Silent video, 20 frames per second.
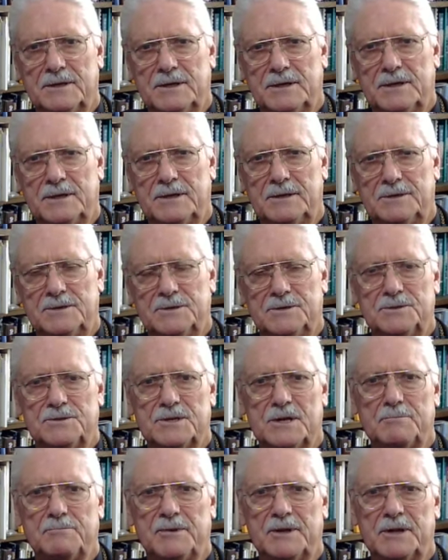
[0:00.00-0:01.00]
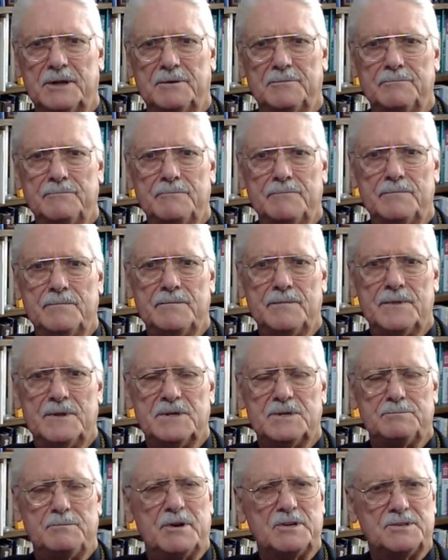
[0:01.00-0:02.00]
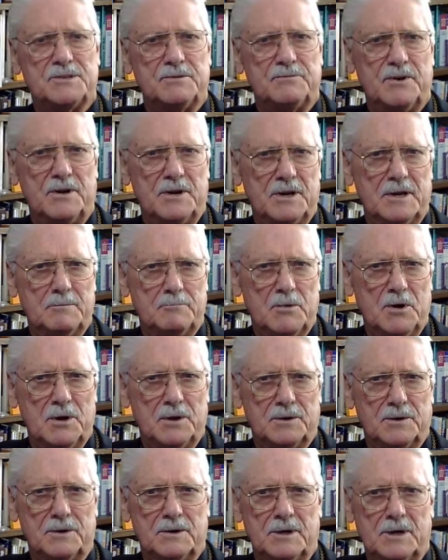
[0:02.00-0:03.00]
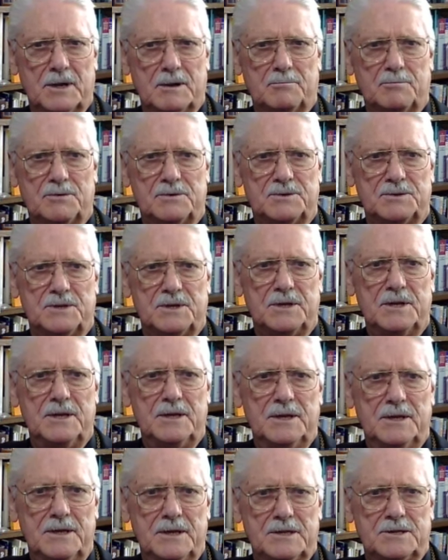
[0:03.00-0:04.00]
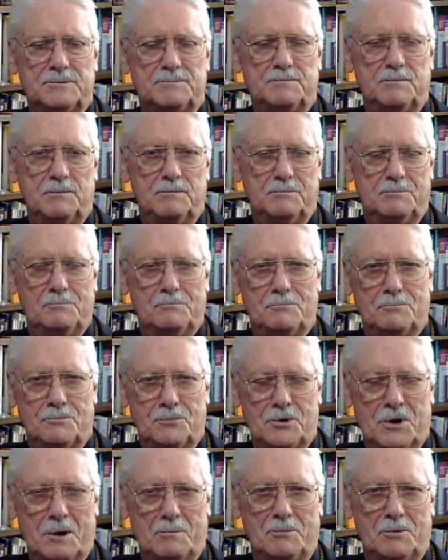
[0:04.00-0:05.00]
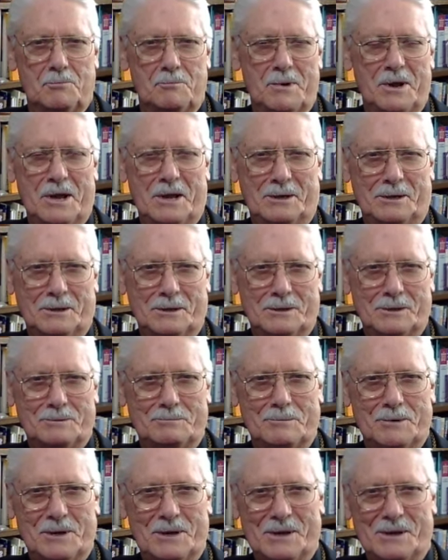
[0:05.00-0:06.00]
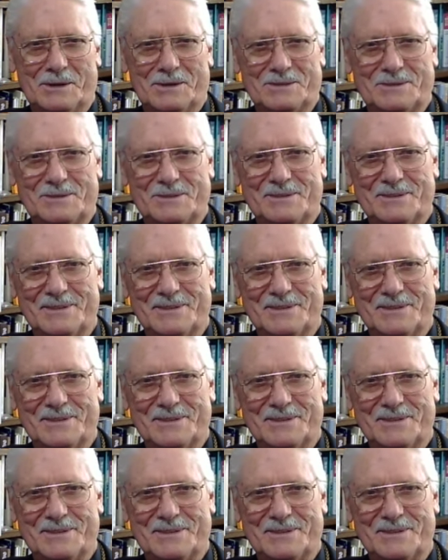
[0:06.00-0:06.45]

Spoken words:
into something specifying modern leprosy, is problematic at best.